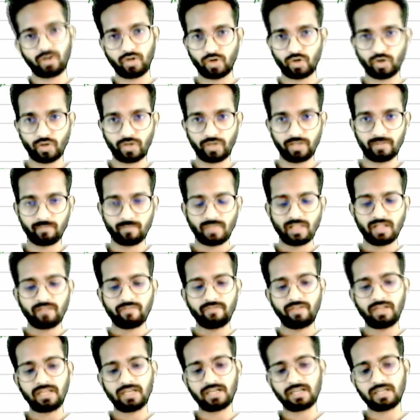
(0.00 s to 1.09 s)
drawee
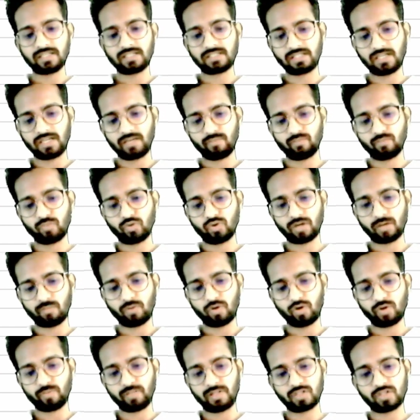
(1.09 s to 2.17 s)
we'll understand more
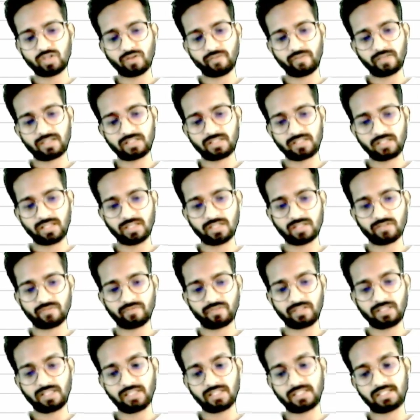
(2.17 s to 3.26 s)
about bills of exchange
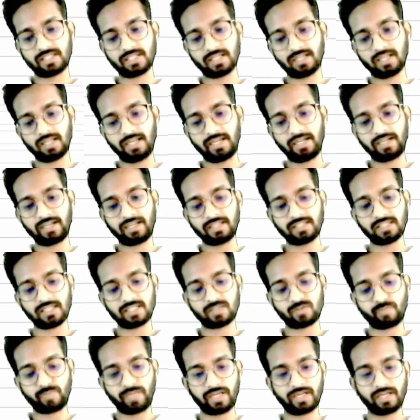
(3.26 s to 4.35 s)
with the journal entries
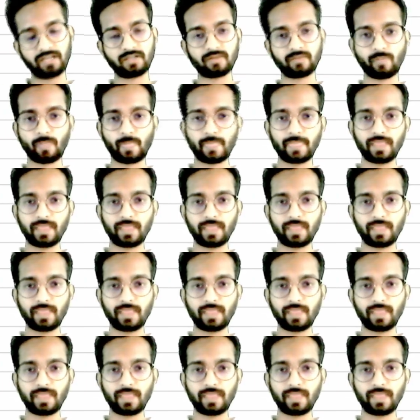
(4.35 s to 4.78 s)
aspect